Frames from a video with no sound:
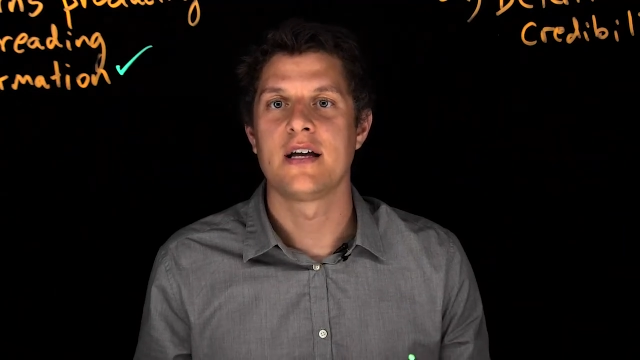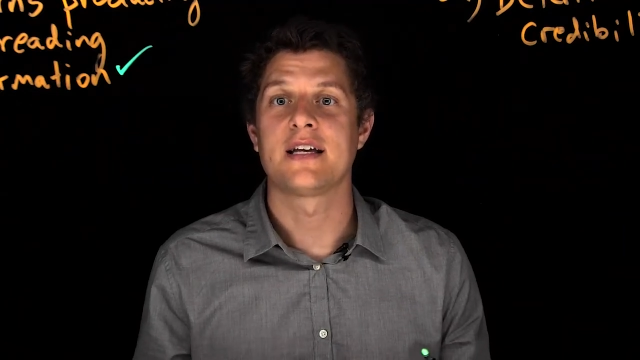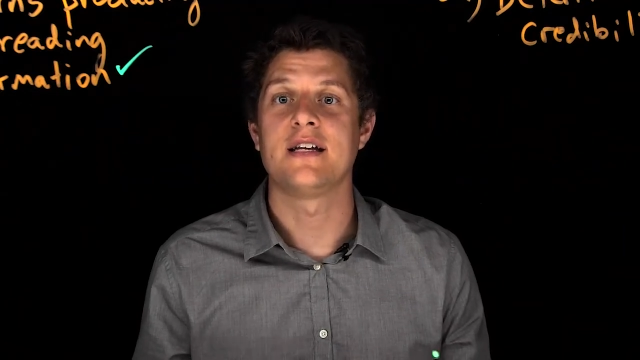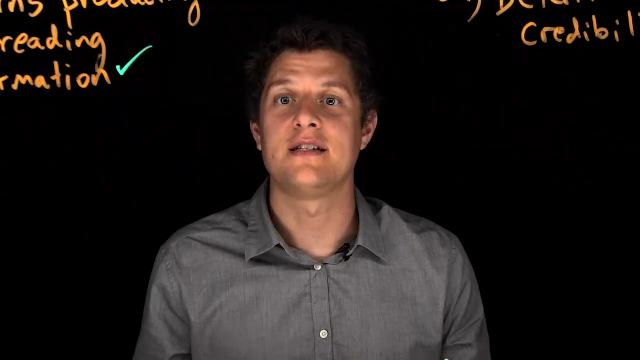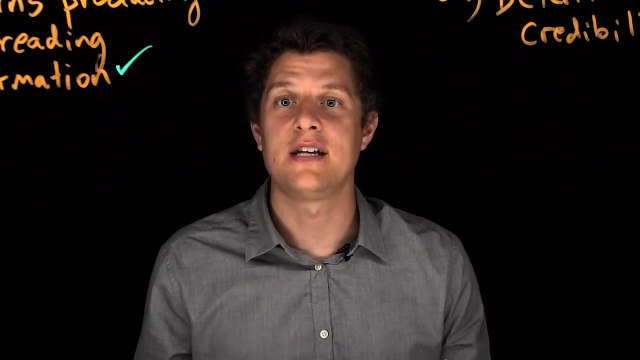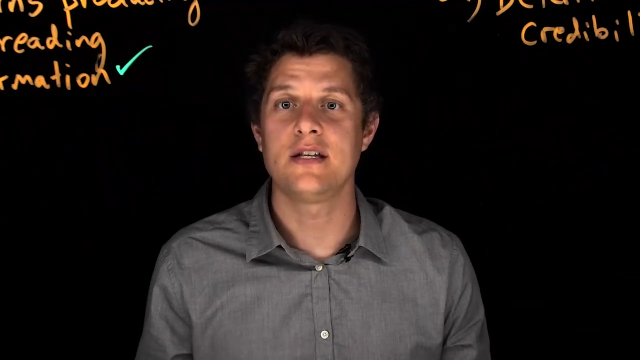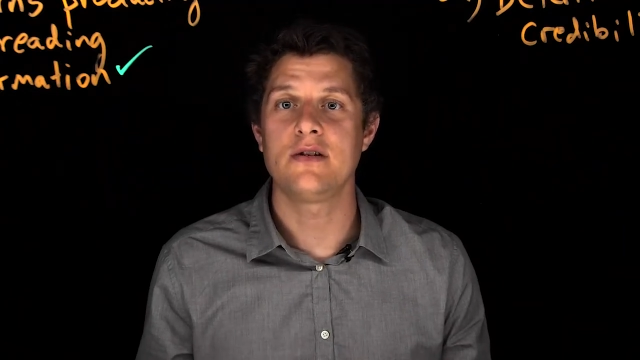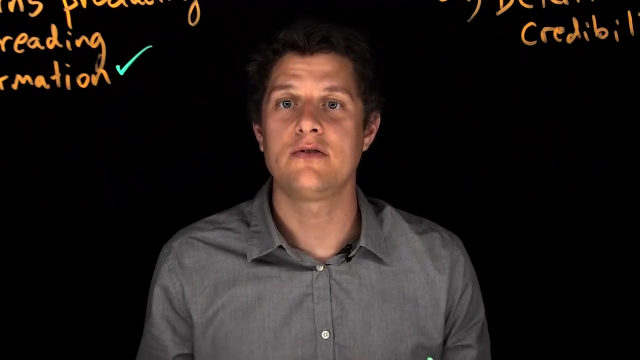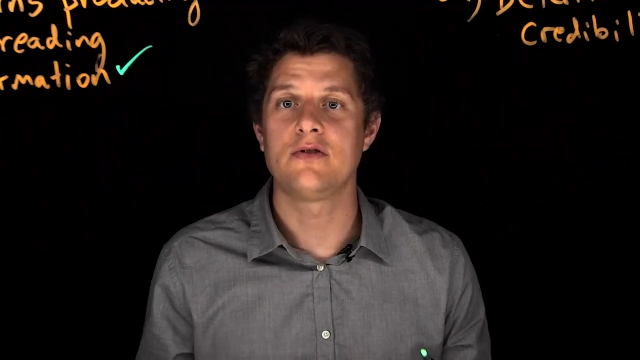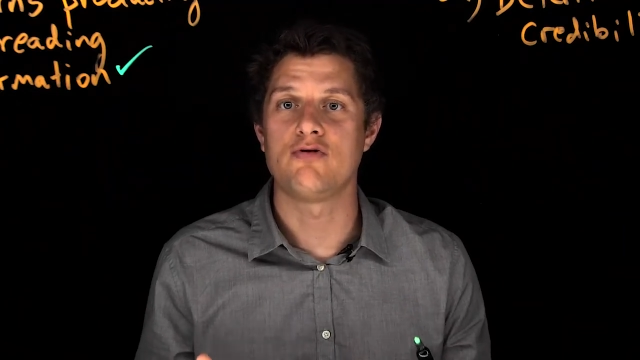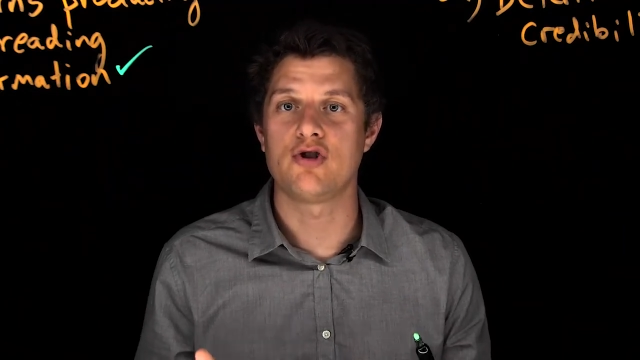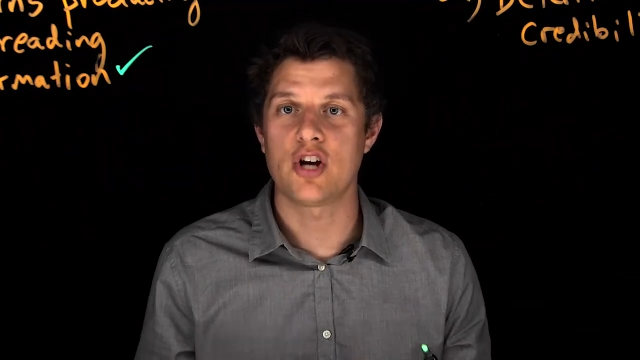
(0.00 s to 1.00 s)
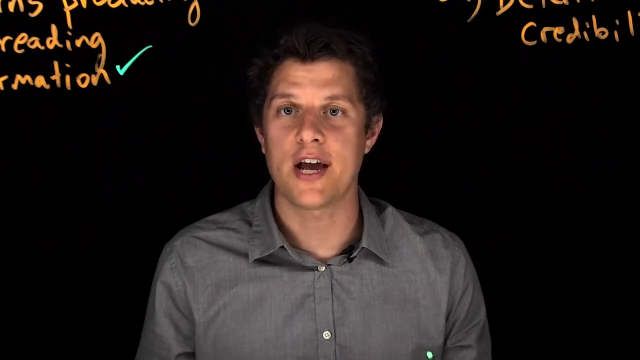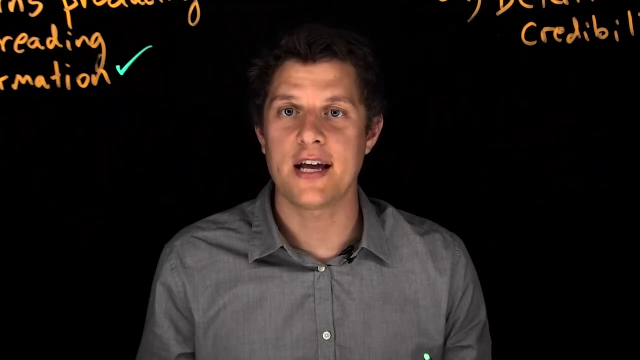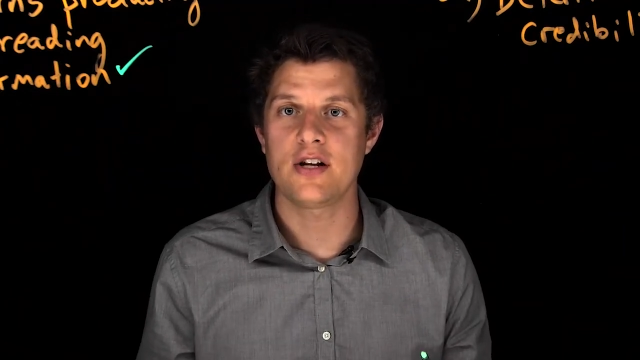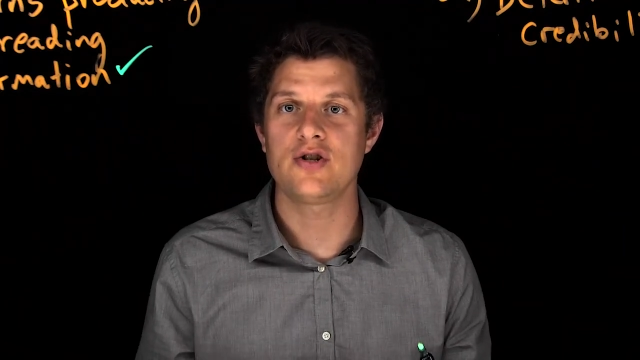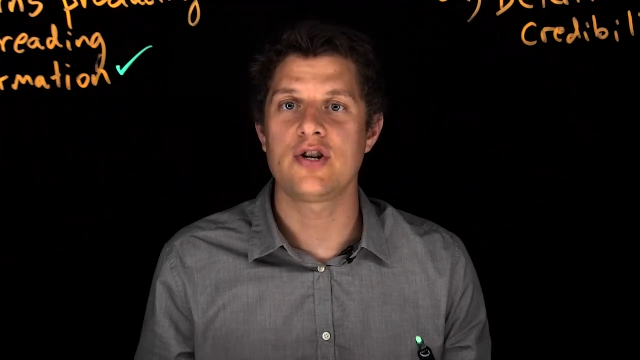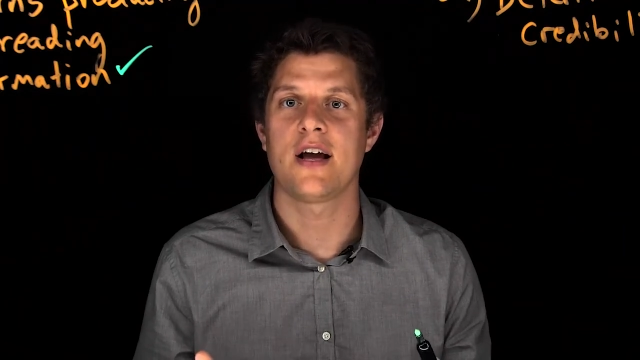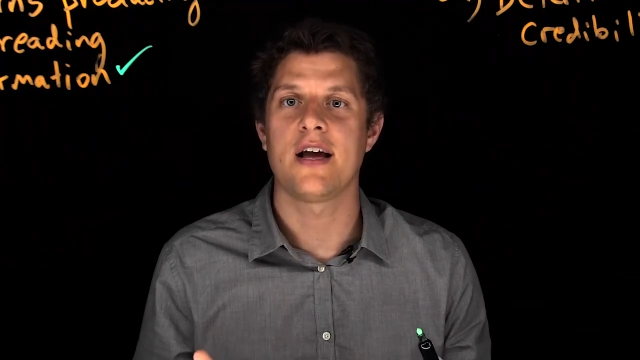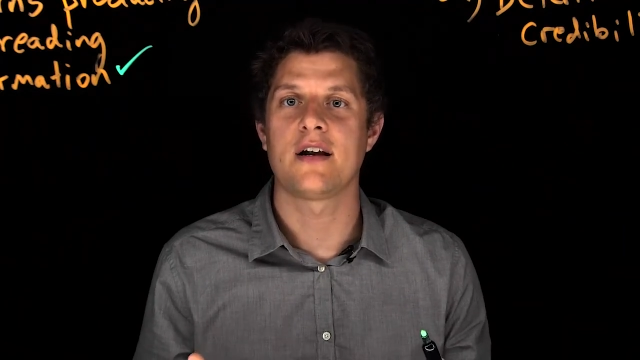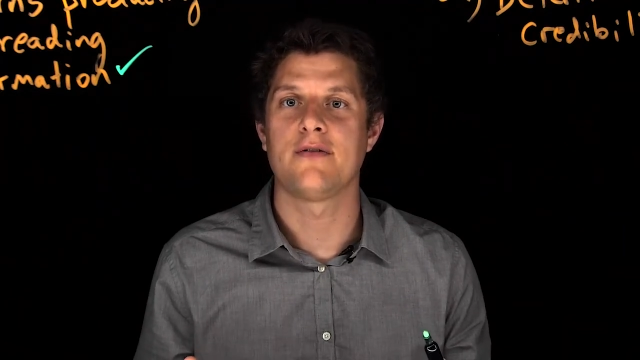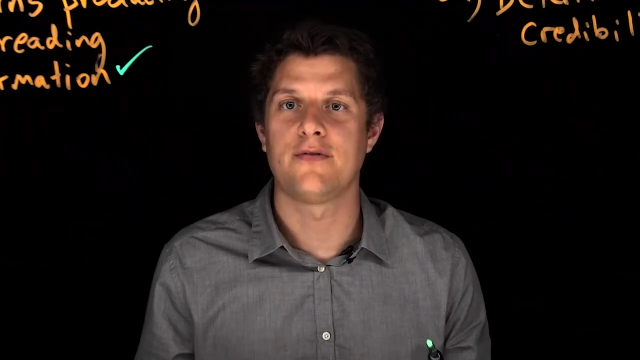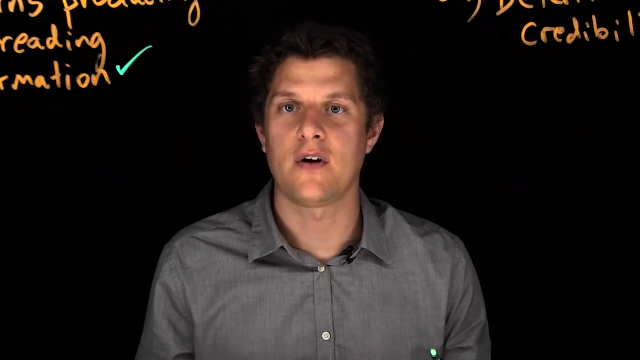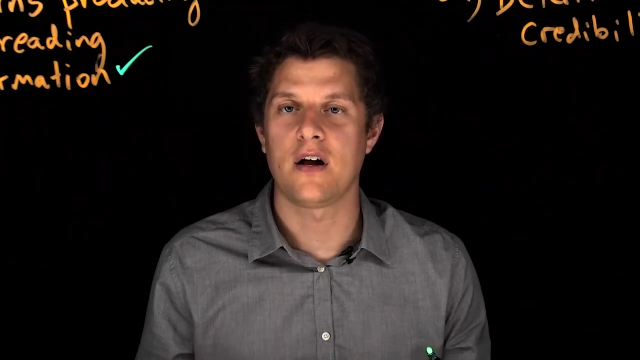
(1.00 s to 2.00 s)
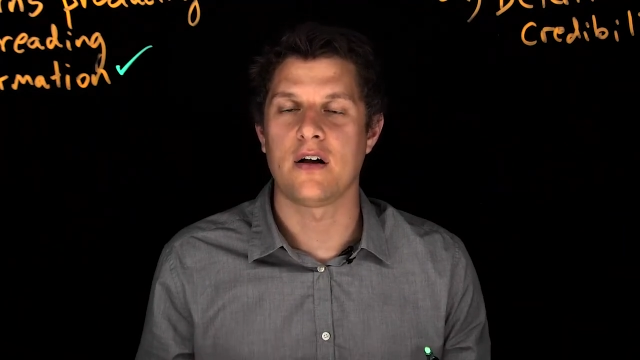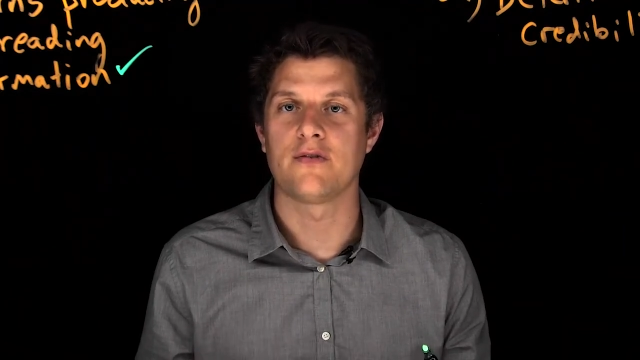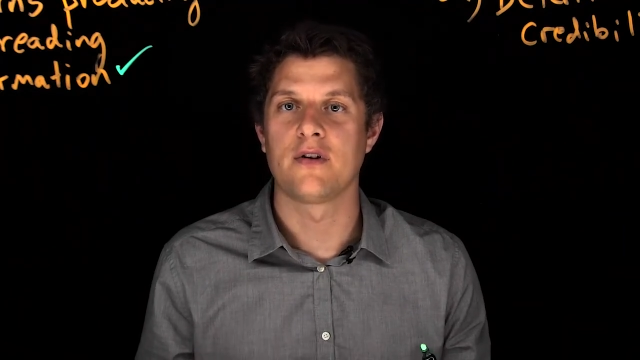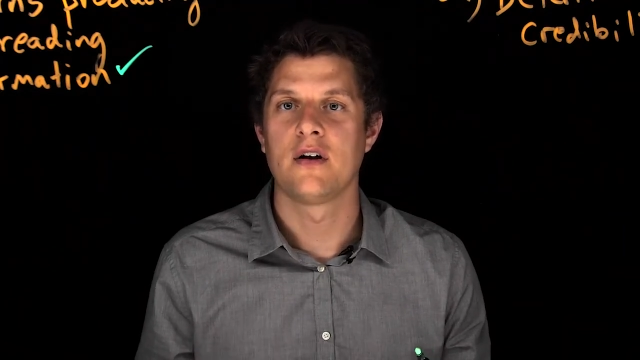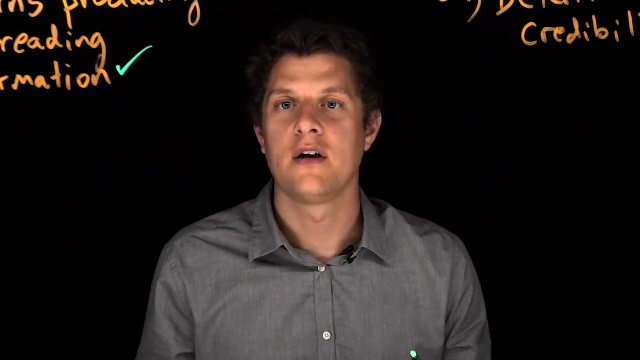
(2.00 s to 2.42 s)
continue to change and evolve,